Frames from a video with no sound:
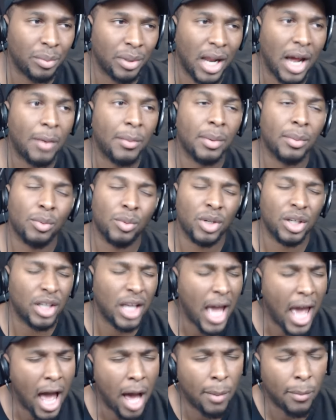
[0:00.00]
But I remember when
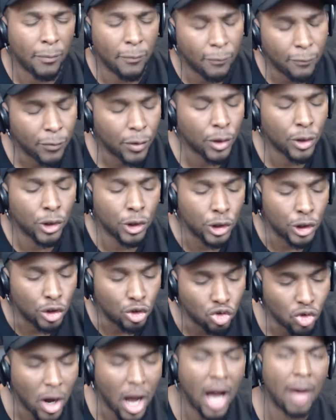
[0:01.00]
the album
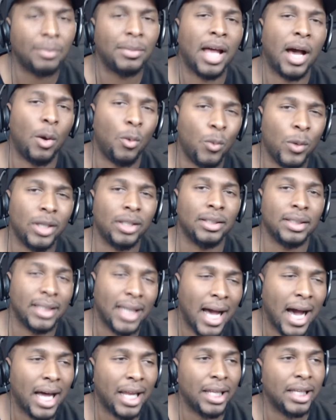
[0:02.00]
first dropped, I went and
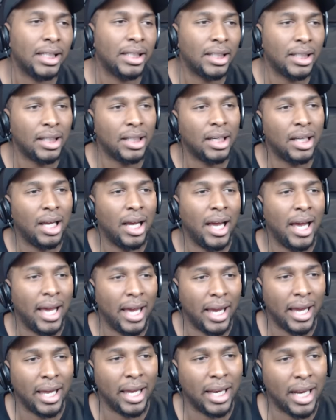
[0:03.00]
got it,
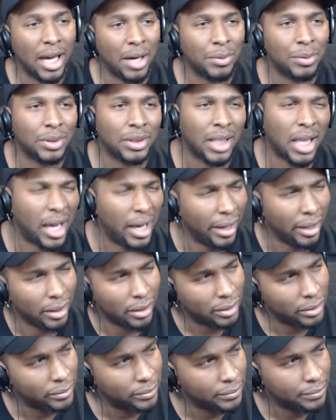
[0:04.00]
and I was
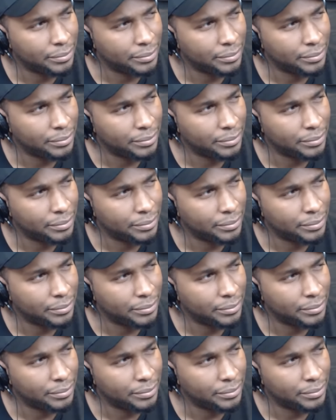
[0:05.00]
like,